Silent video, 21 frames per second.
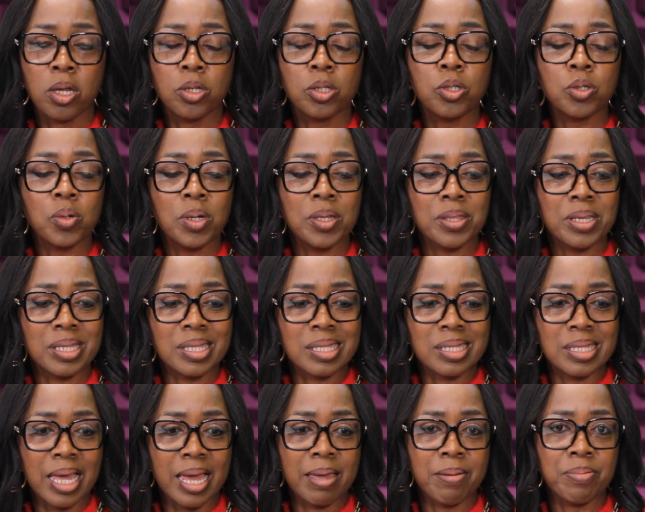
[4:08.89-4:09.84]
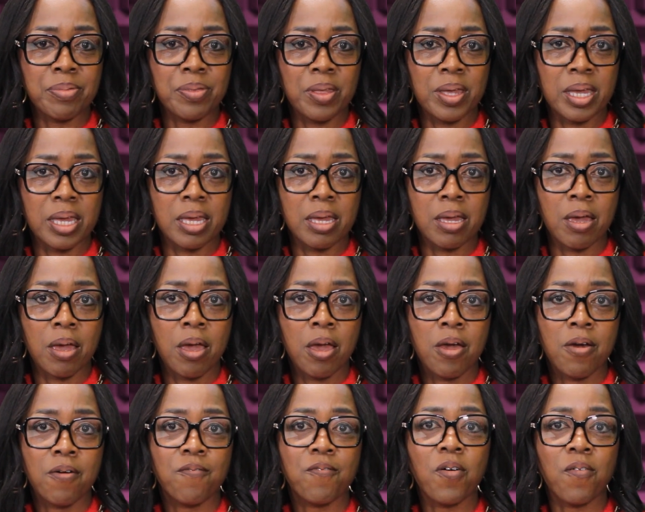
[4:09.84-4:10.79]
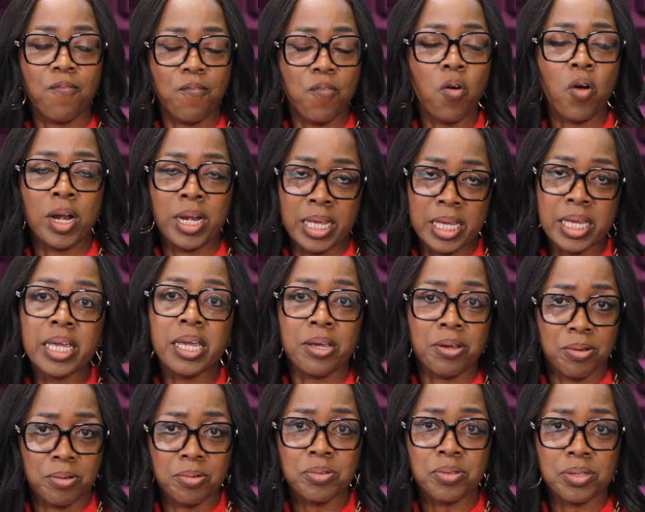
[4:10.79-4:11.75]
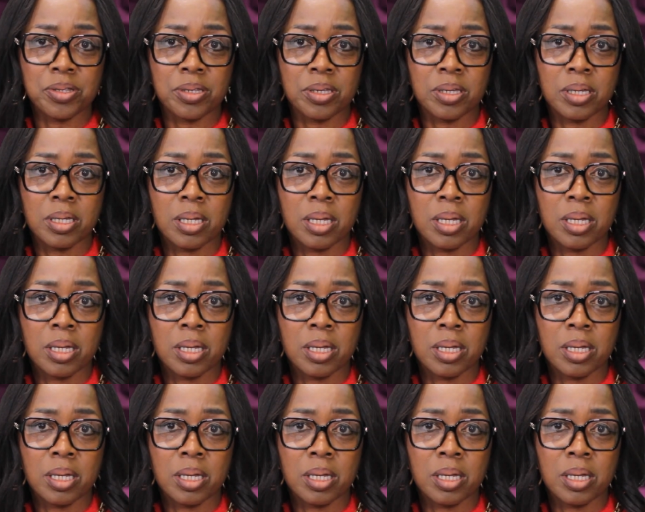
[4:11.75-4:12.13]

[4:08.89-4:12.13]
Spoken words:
doing the same thing for 40 years,